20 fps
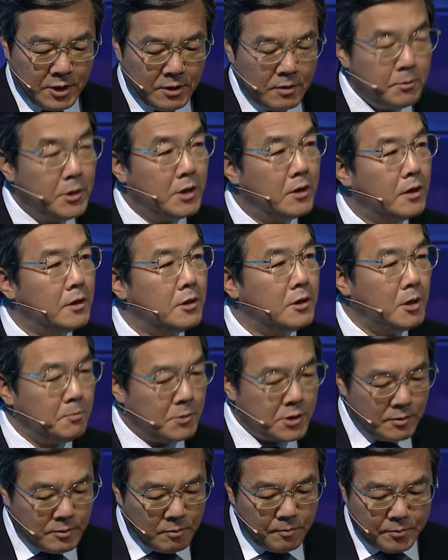Millennium
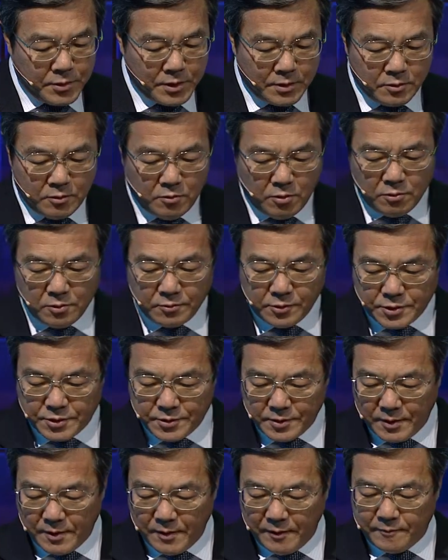Development Goals
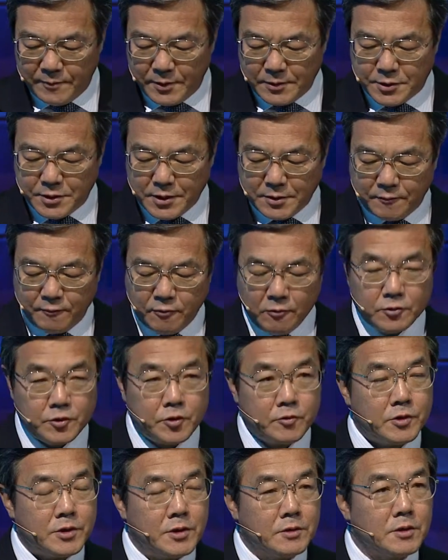have been set for
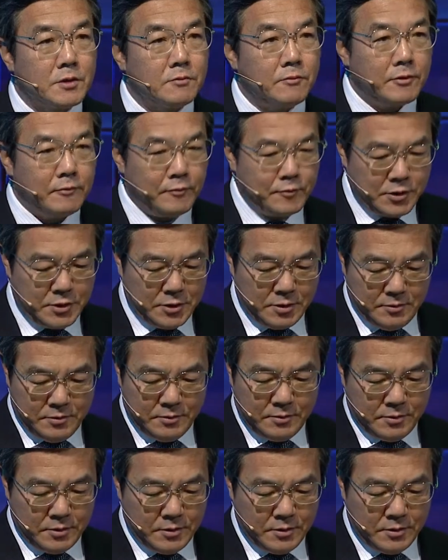2015,